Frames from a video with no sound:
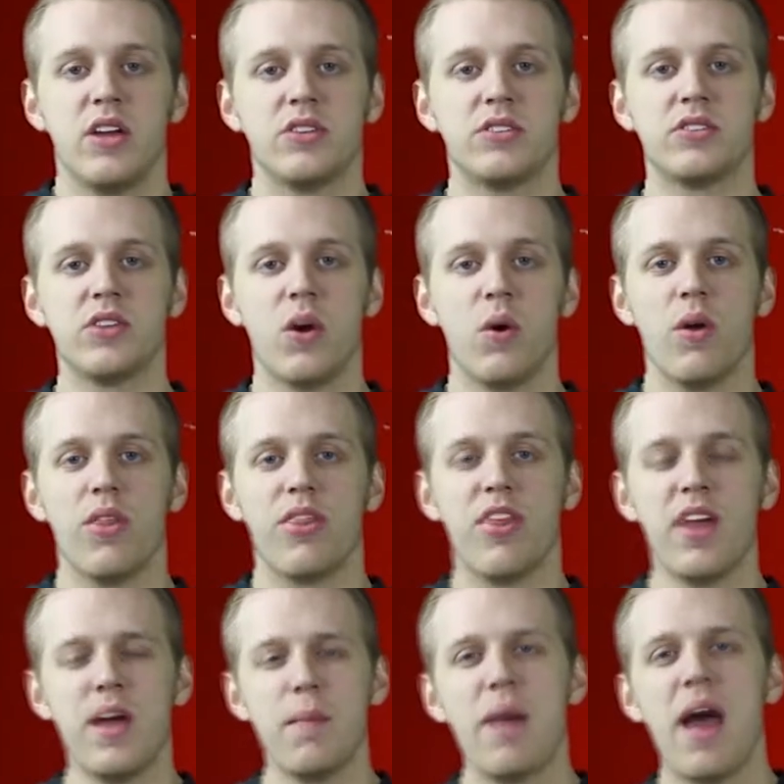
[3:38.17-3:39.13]
So
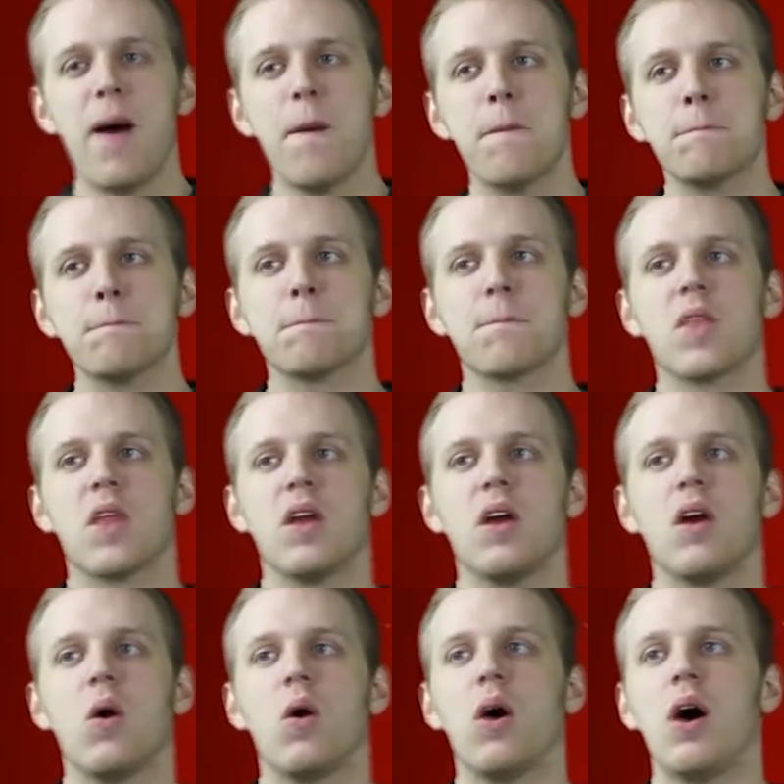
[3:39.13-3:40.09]
think about
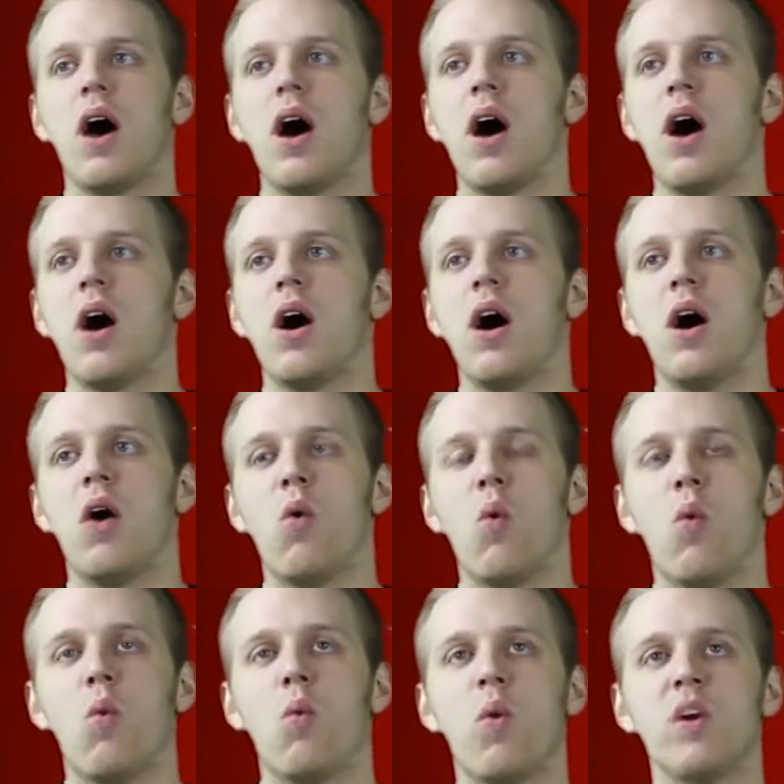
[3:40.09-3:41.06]

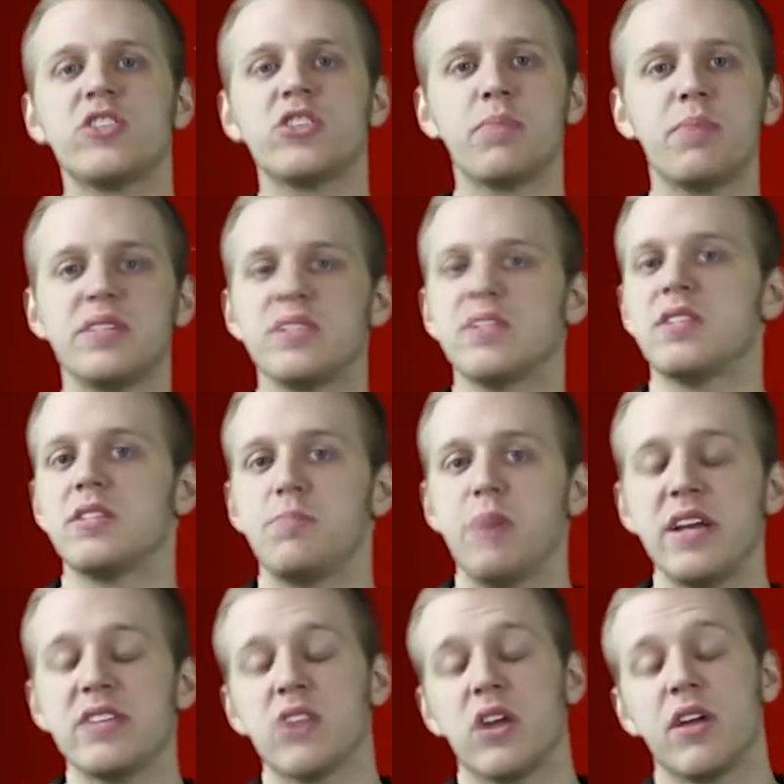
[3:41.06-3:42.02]
what your business is
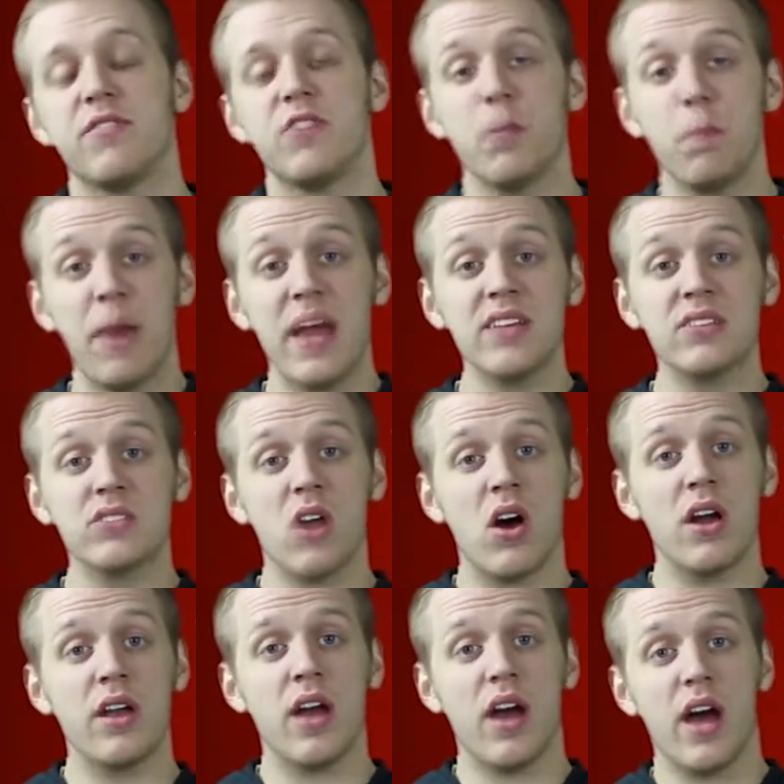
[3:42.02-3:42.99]
based on. If you're based
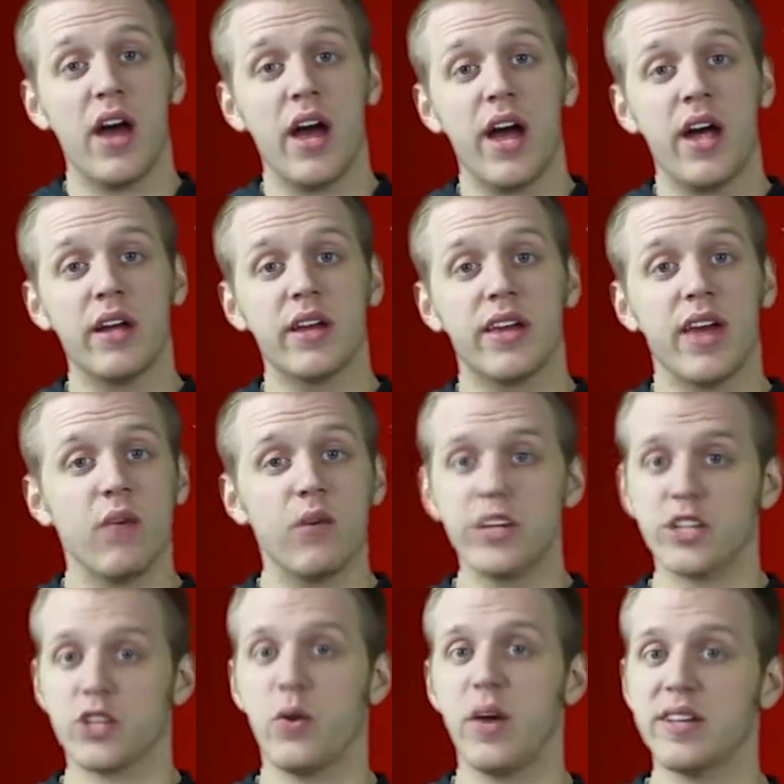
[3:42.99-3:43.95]
on a
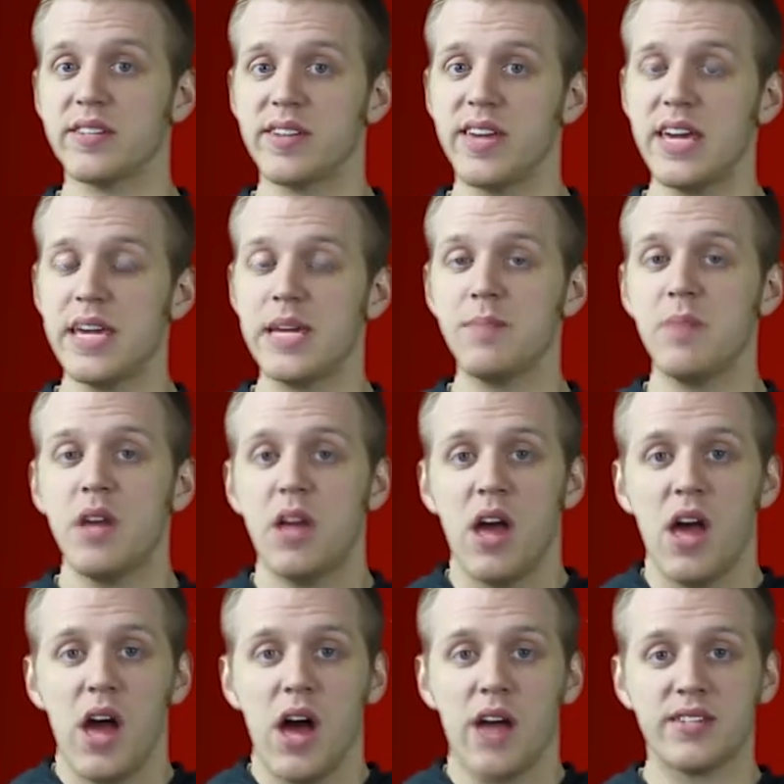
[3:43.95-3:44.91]
get-rich-quick scheme,
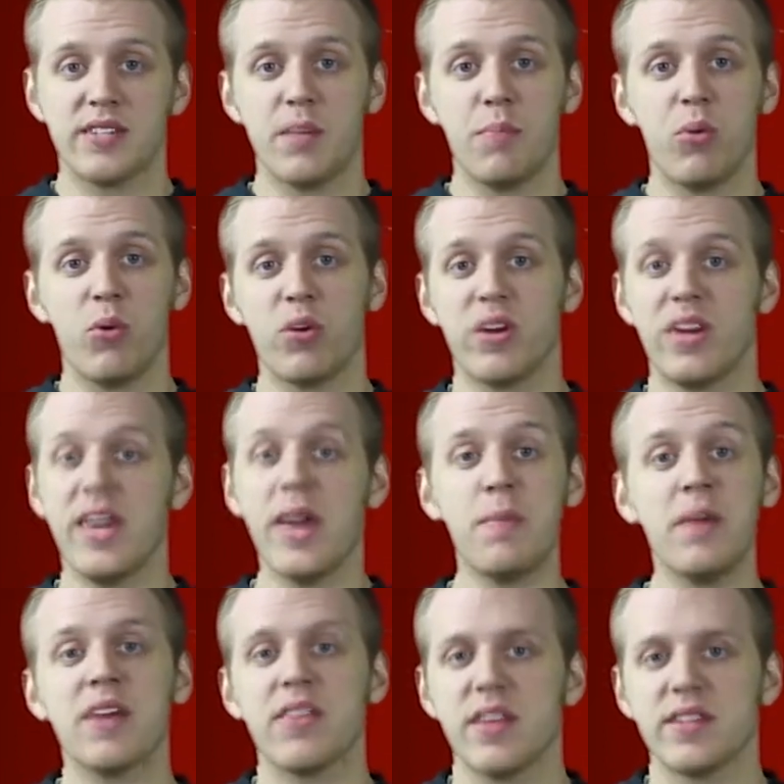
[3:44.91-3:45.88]
a simple
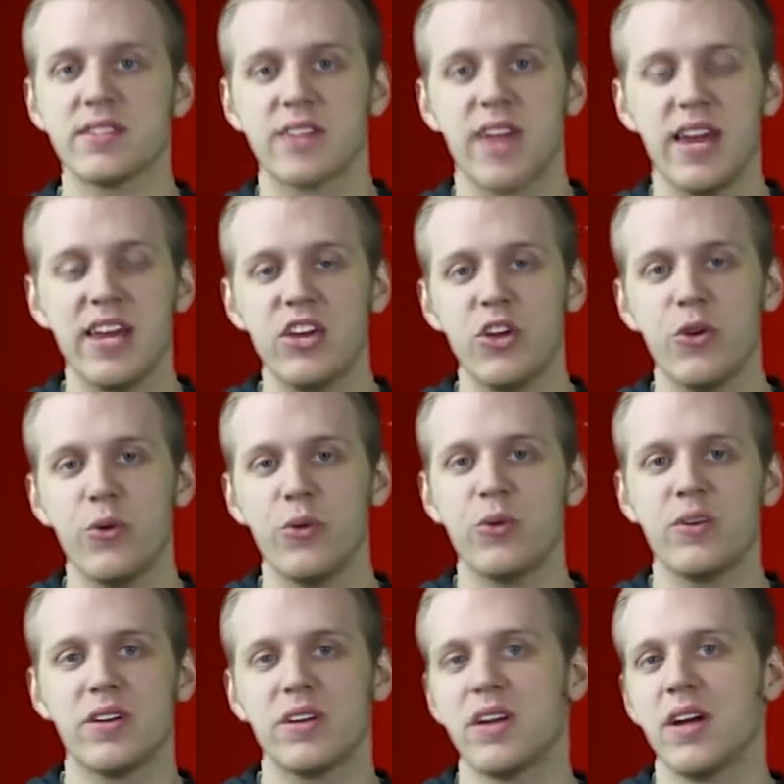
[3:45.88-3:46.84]
gimmick that's getting you